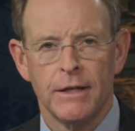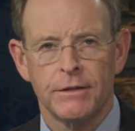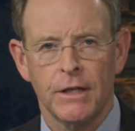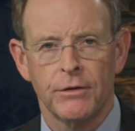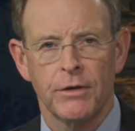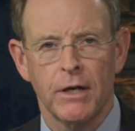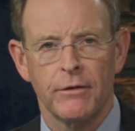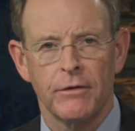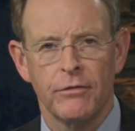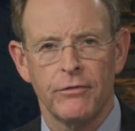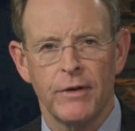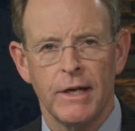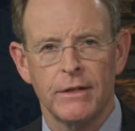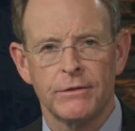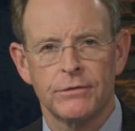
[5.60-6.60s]
Secretary of
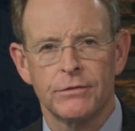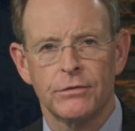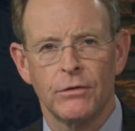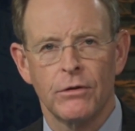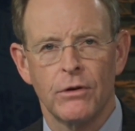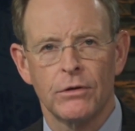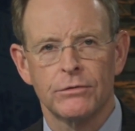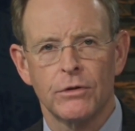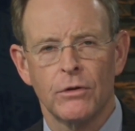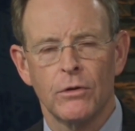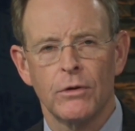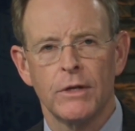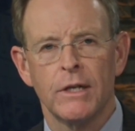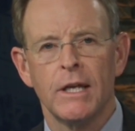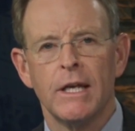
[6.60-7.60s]
Defense,
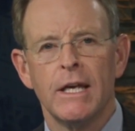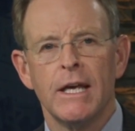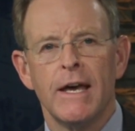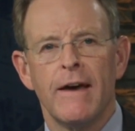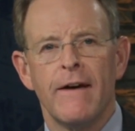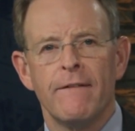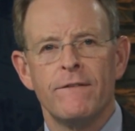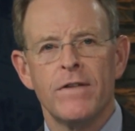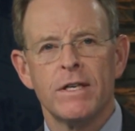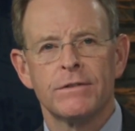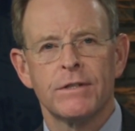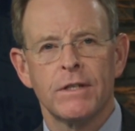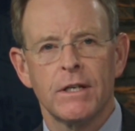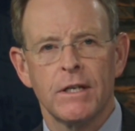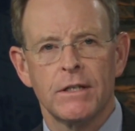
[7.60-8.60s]
Austin Lloyd,
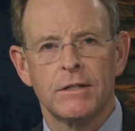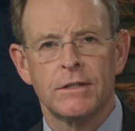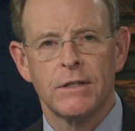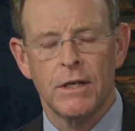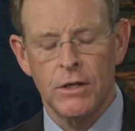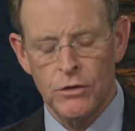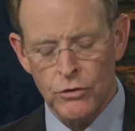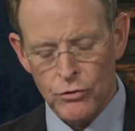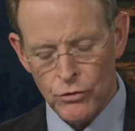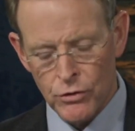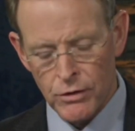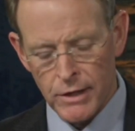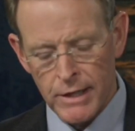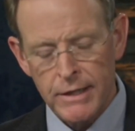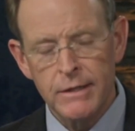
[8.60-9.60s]
visited
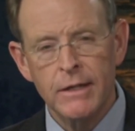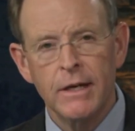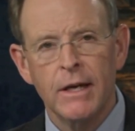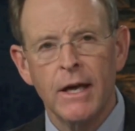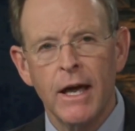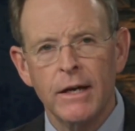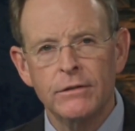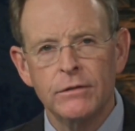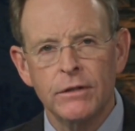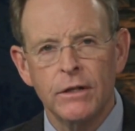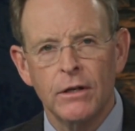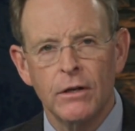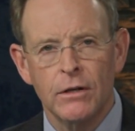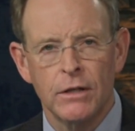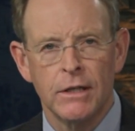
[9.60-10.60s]
Ukraine,
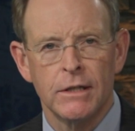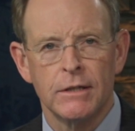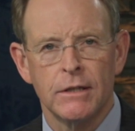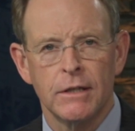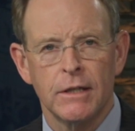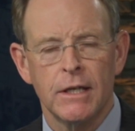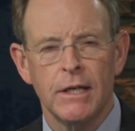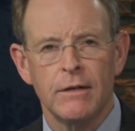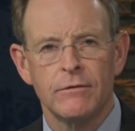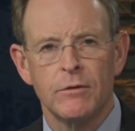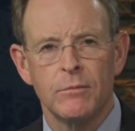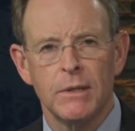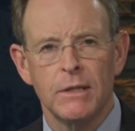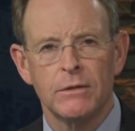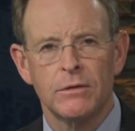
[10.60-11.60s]
actually in Kyiv,
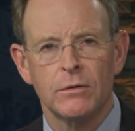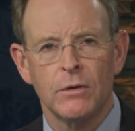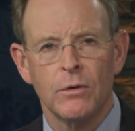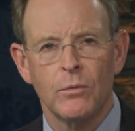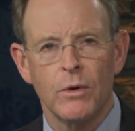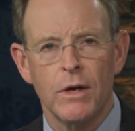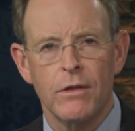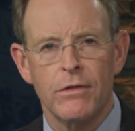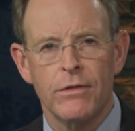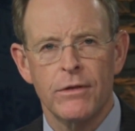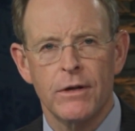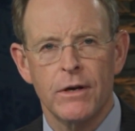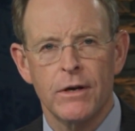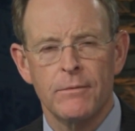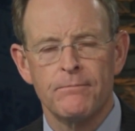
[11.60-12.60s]
to meet with
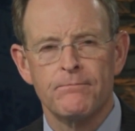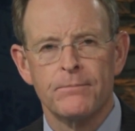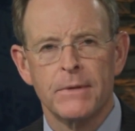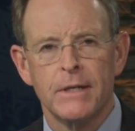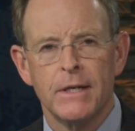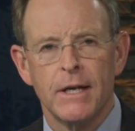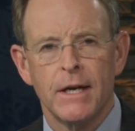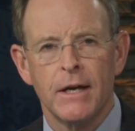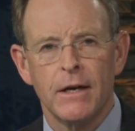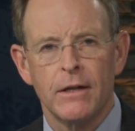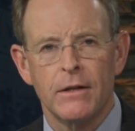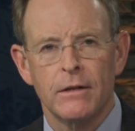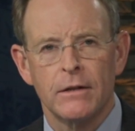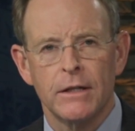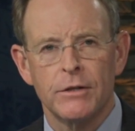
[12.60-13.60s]

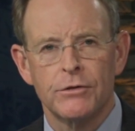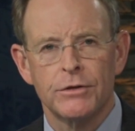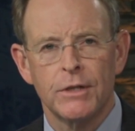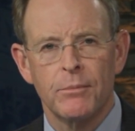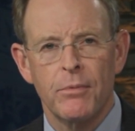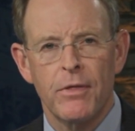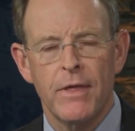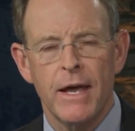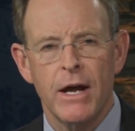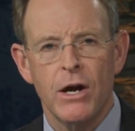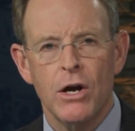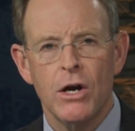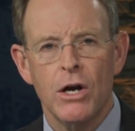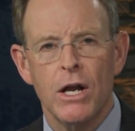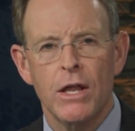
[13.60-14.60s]
the leadership
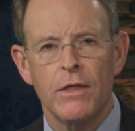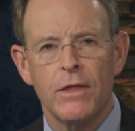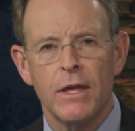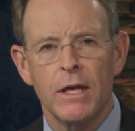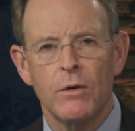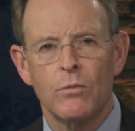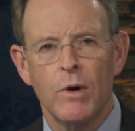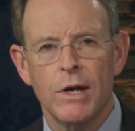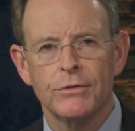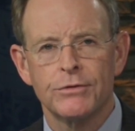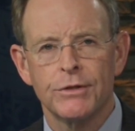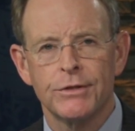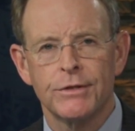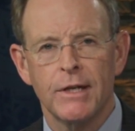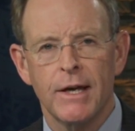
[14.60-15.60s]
there, the
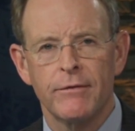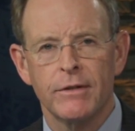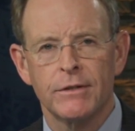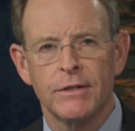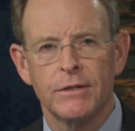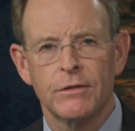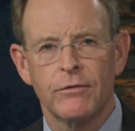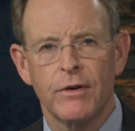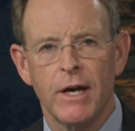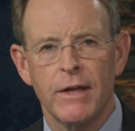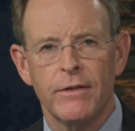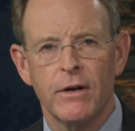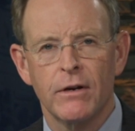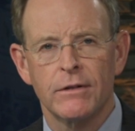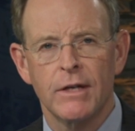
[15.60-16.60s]
Russians have
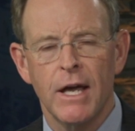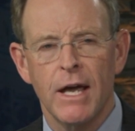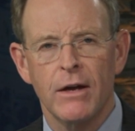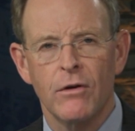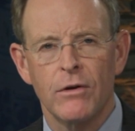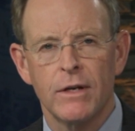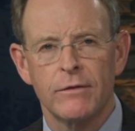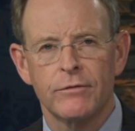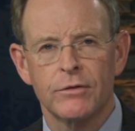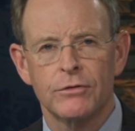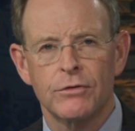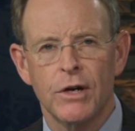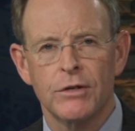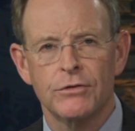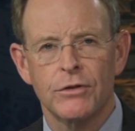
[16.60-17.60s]
intensified their attack on
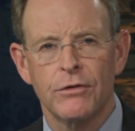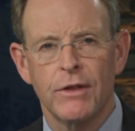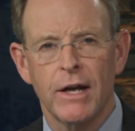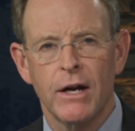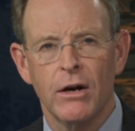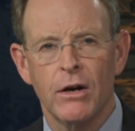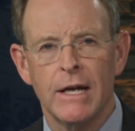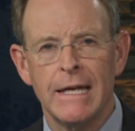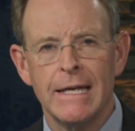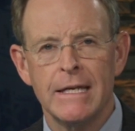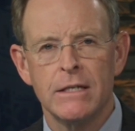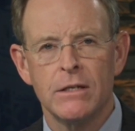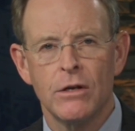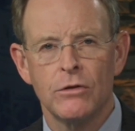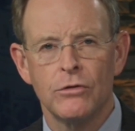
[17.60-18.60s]
infrastructure there
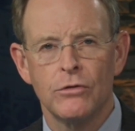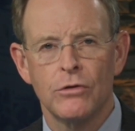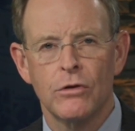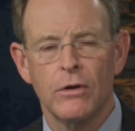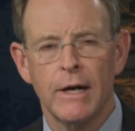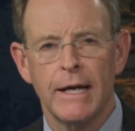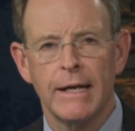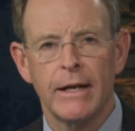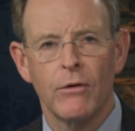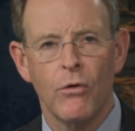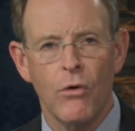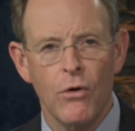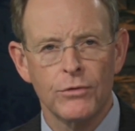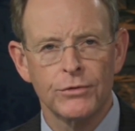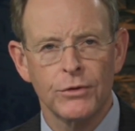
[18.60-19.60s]
in Ukraine, and
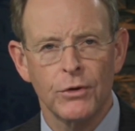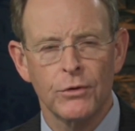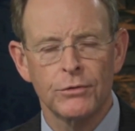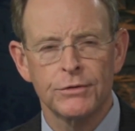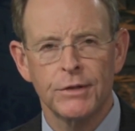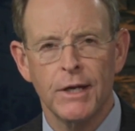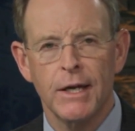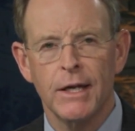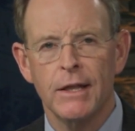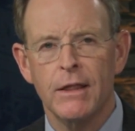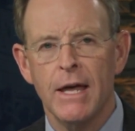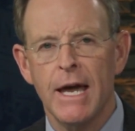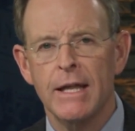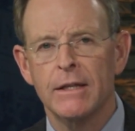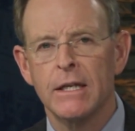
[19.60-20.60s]
also saying
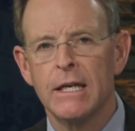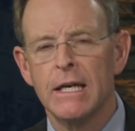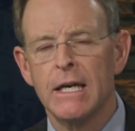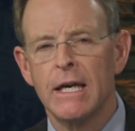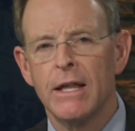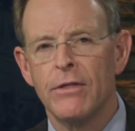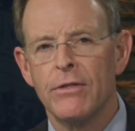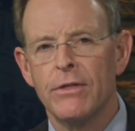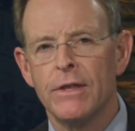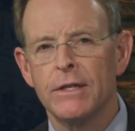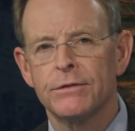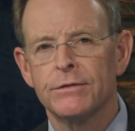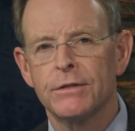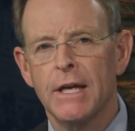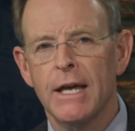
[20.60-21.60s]
that
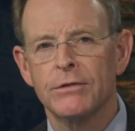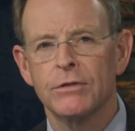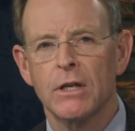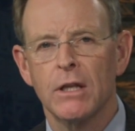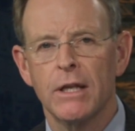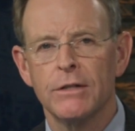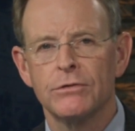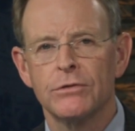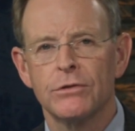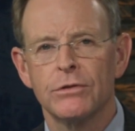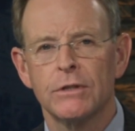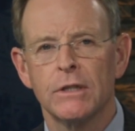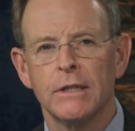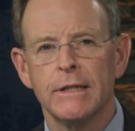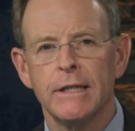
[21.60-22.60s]
this escalation
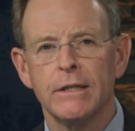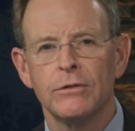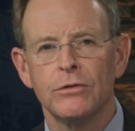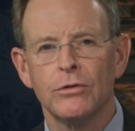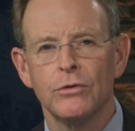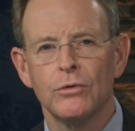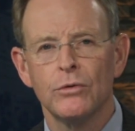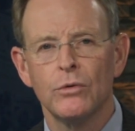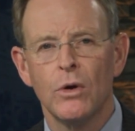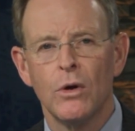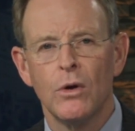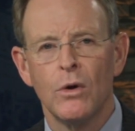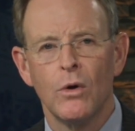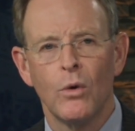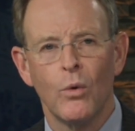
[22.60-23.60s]
could lead to
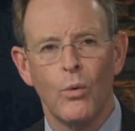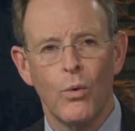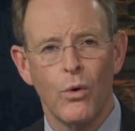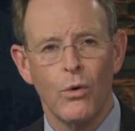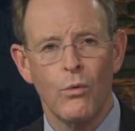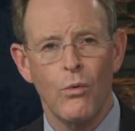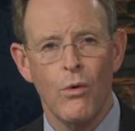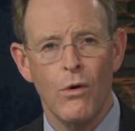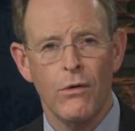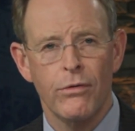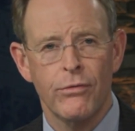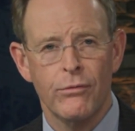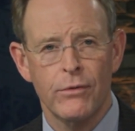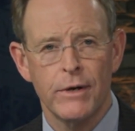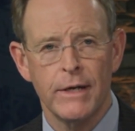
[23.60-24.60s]
World War
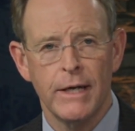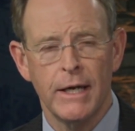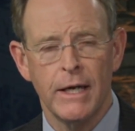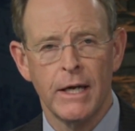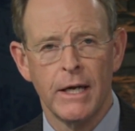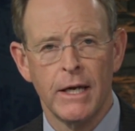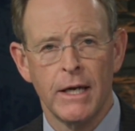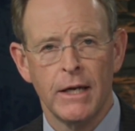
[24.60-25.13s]
III.